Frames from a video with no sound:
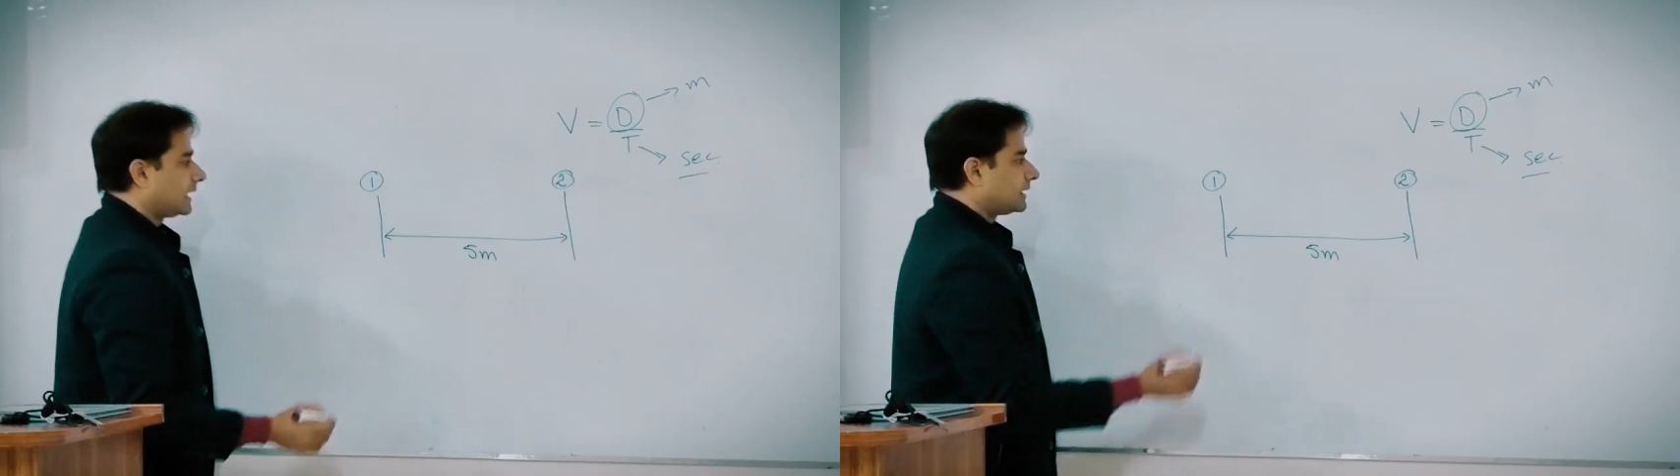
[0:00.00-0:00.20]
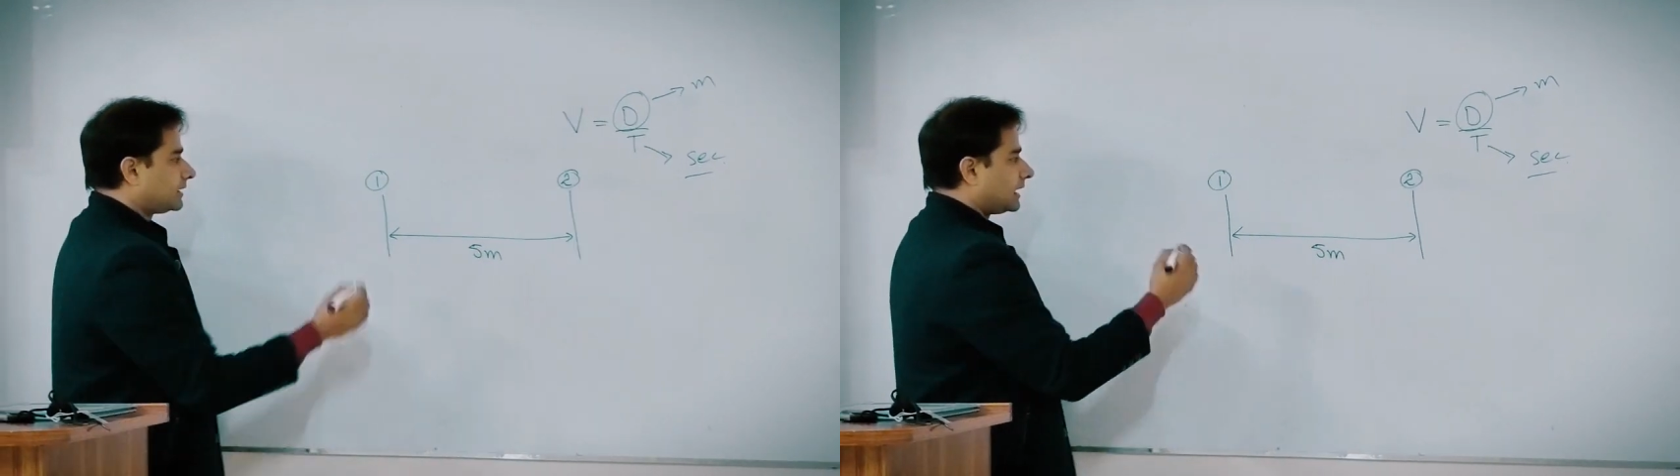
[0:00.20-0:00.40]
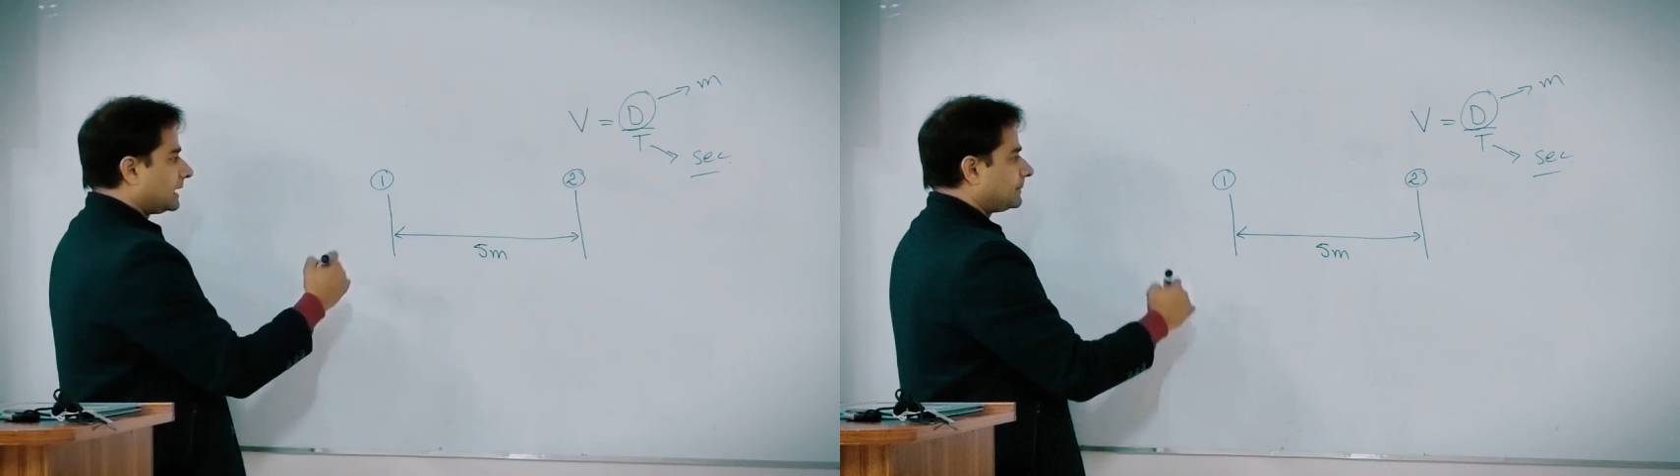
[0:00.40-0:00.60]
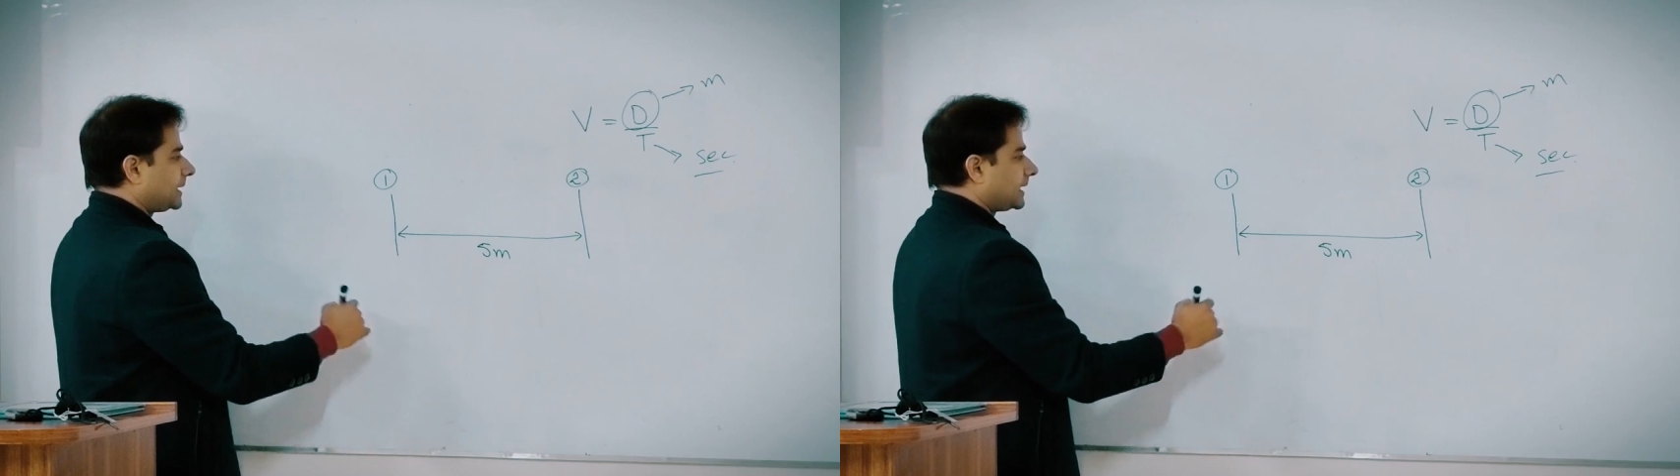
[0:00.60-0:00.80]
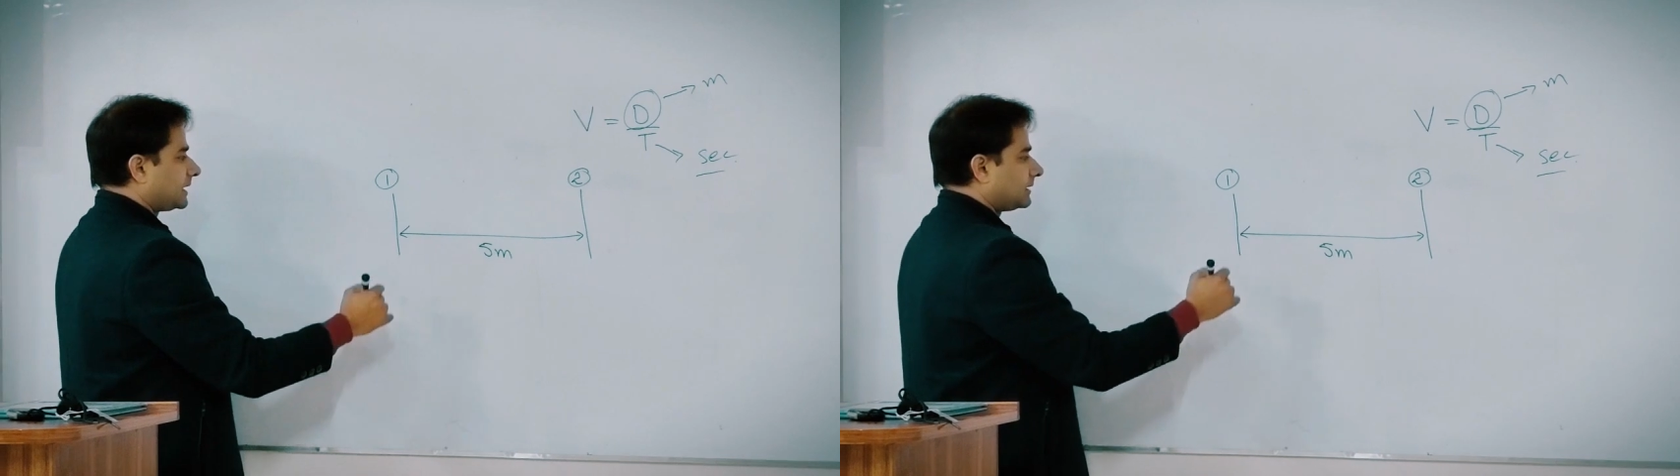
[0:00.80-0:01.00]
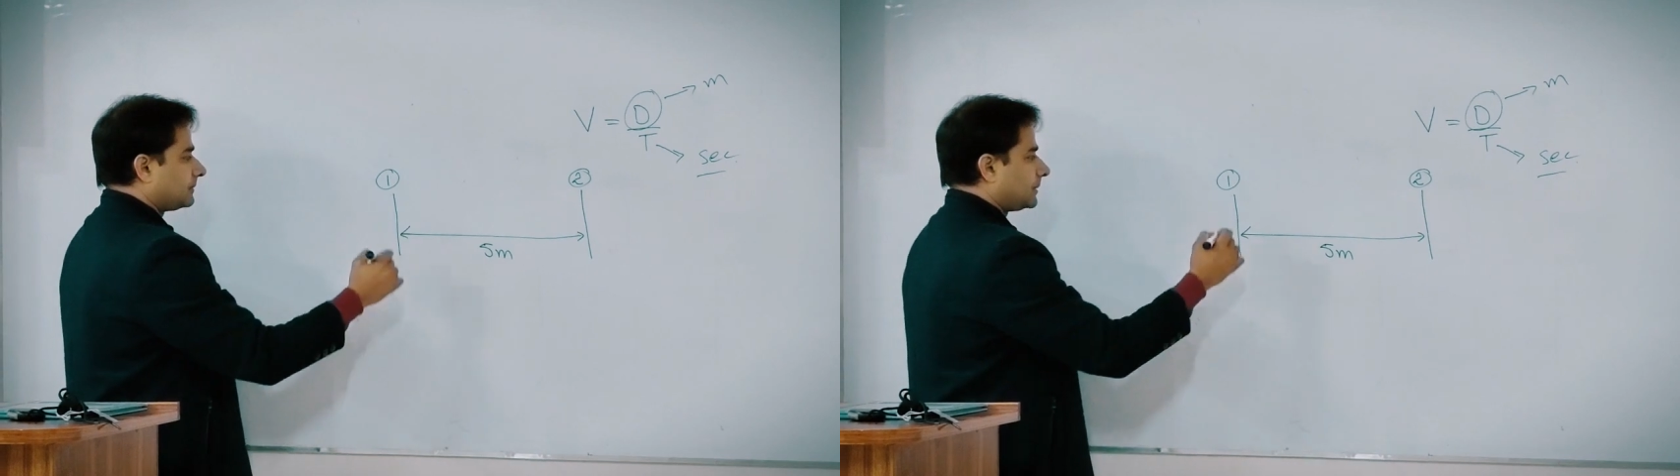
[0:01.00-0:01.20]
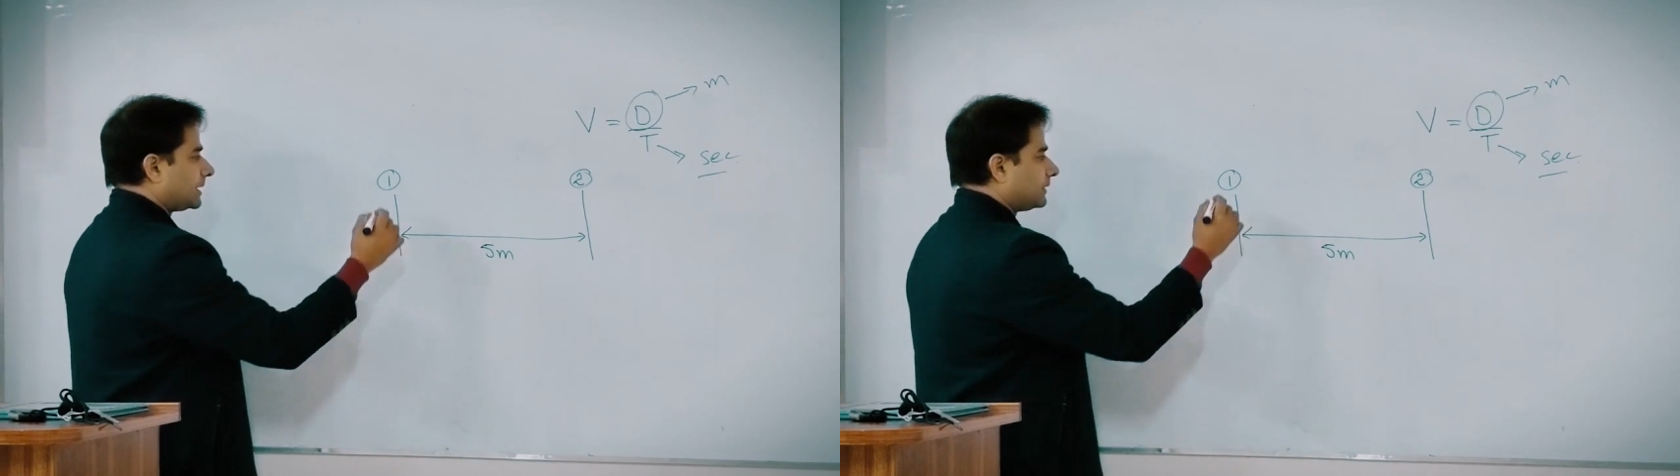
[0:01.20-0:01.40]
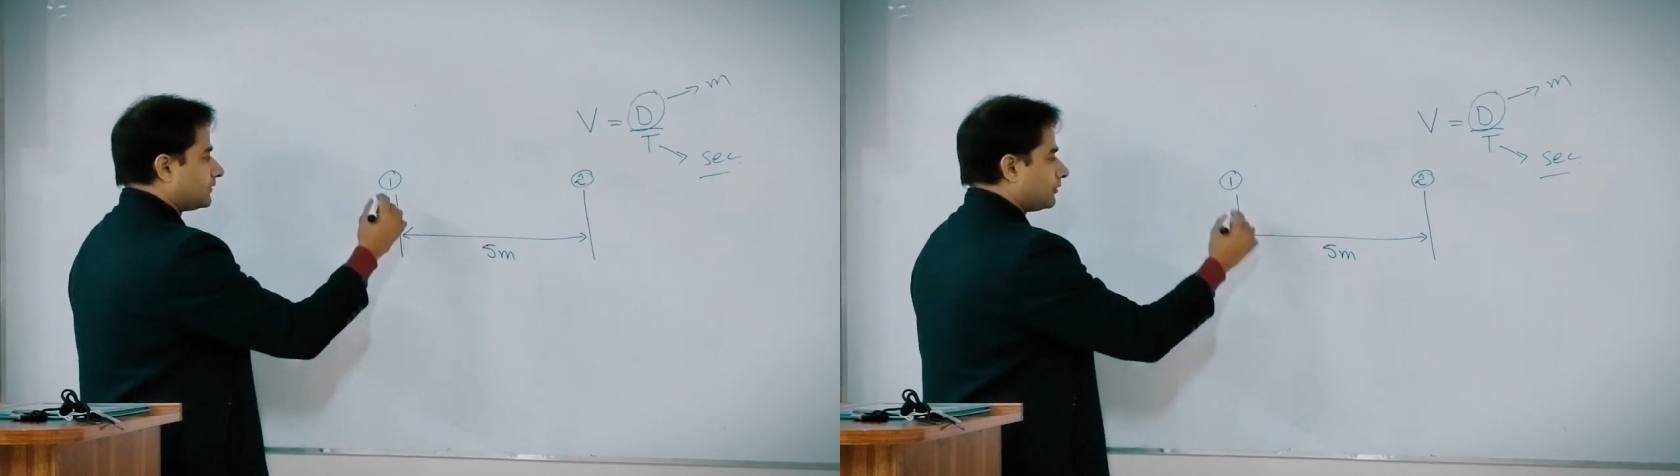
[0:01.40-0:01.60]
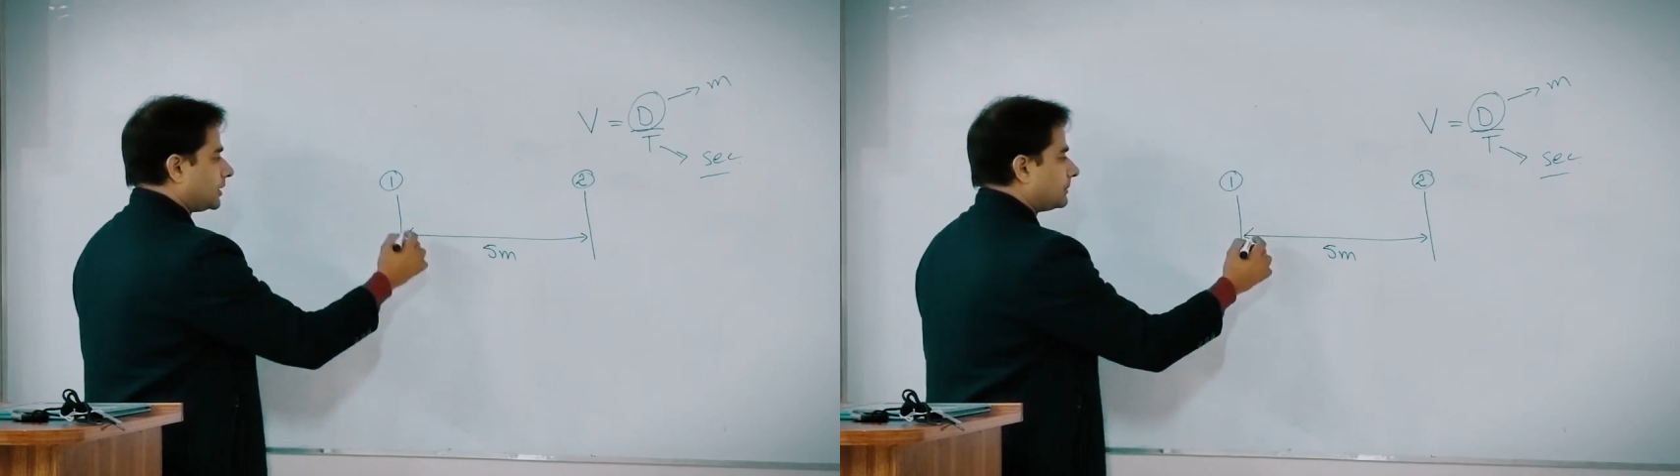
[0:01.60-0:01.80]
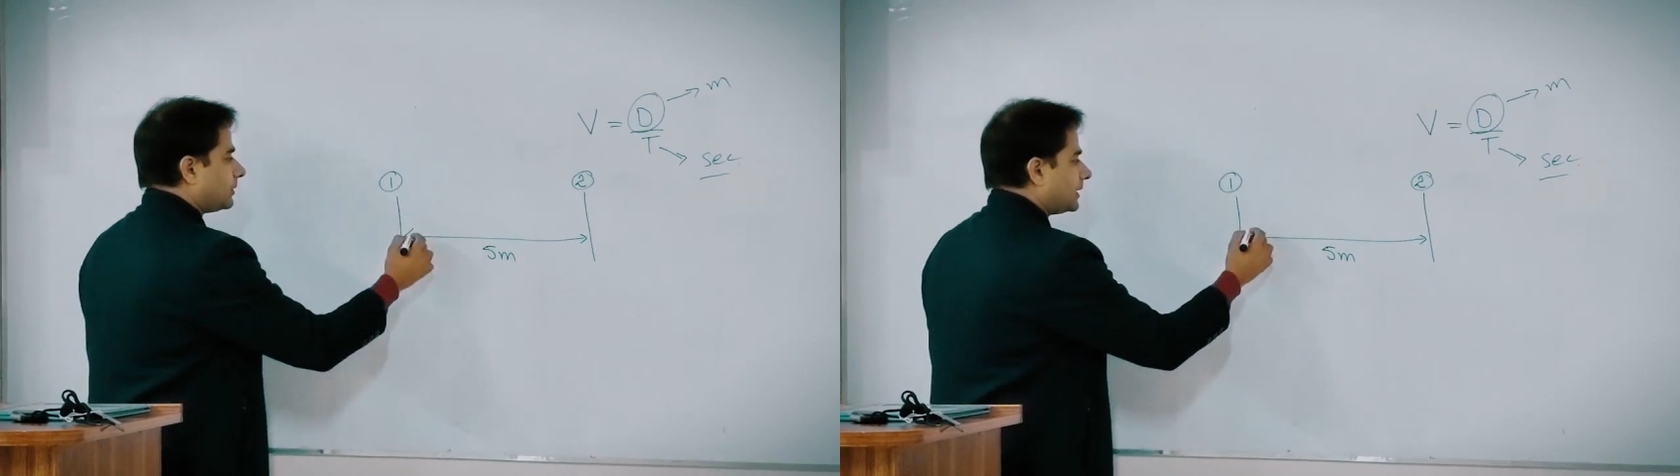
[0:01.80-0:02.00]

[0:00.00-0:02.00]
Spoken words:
And the time taken by the floating